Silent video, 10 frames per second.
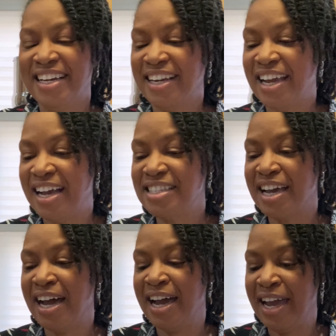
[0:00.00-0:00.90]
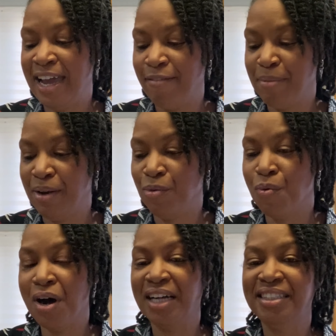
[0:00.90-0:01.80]
Guys, I have been
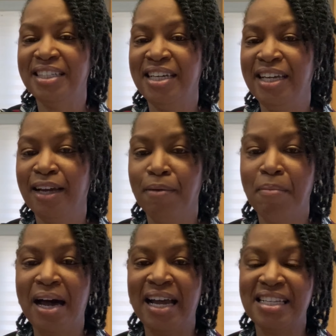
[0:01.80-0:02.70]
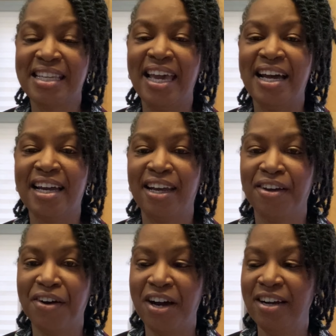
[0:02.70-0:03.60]
watching Mike's Chaotic
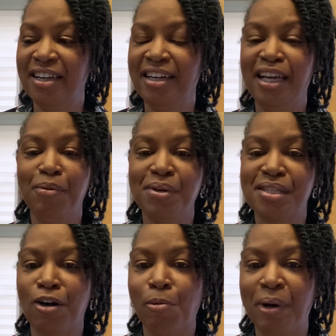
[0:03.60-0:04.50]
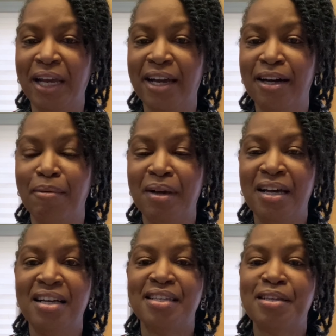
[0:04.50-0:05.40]
Gardening. He was opening up
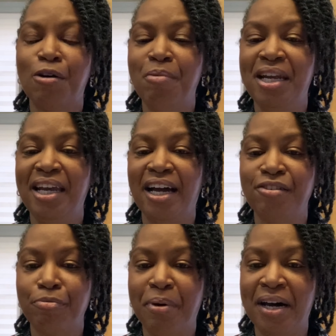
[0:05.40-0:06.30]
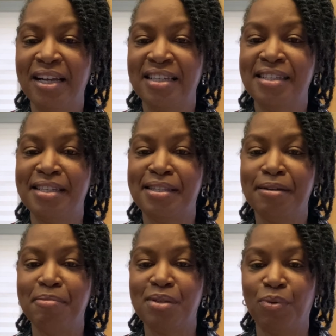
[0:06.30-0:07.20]
so many hydroponic
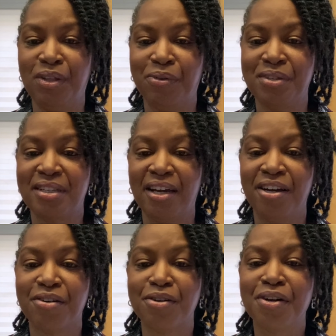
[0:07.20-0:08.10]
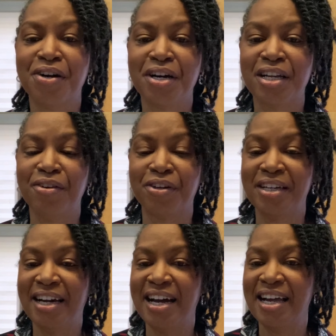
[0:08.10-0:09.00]
systems, whether it was the AeroGarden or
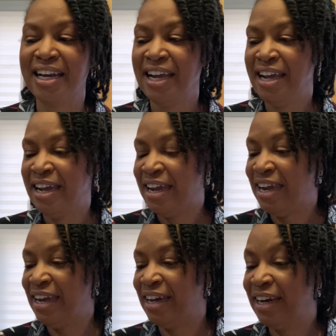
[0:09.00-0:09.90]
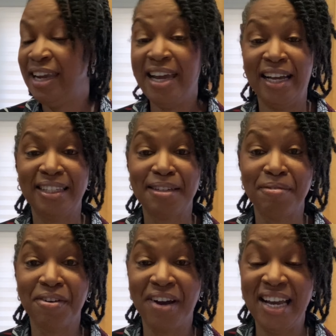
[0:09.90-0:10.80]
not, and he had some
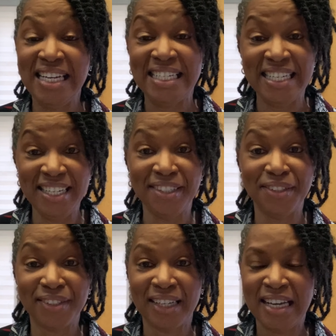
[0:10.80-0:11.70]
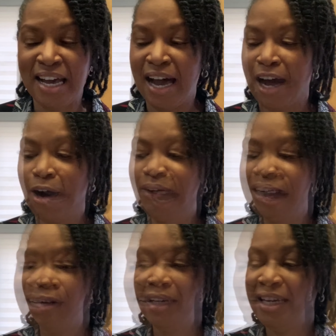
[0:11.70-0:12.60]
great deals. I'll link,
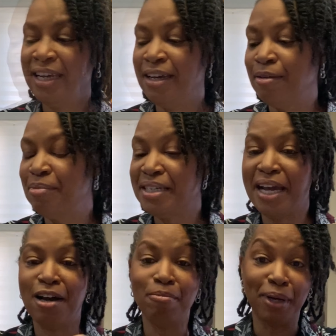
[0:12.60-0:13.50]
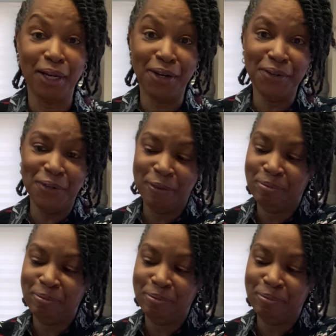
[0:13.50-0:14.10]
I'll link him. him down below.